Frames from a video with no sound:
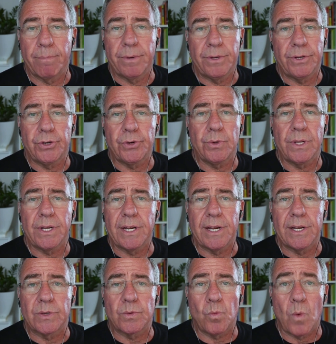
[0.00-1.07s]
and Julian
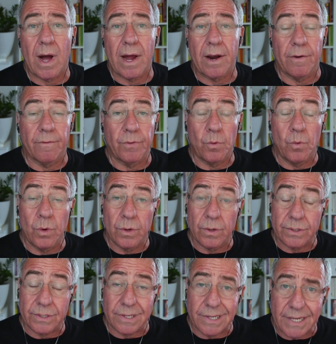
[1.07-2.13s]
is one of the
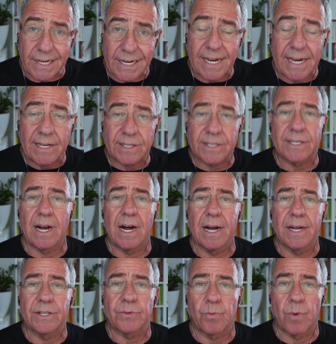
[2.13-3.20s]
world's leading
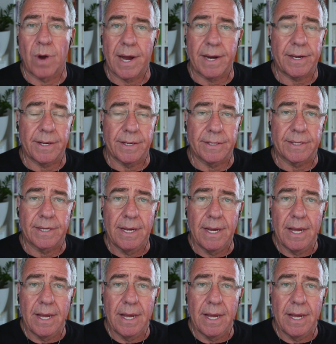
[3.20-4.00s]
science writers.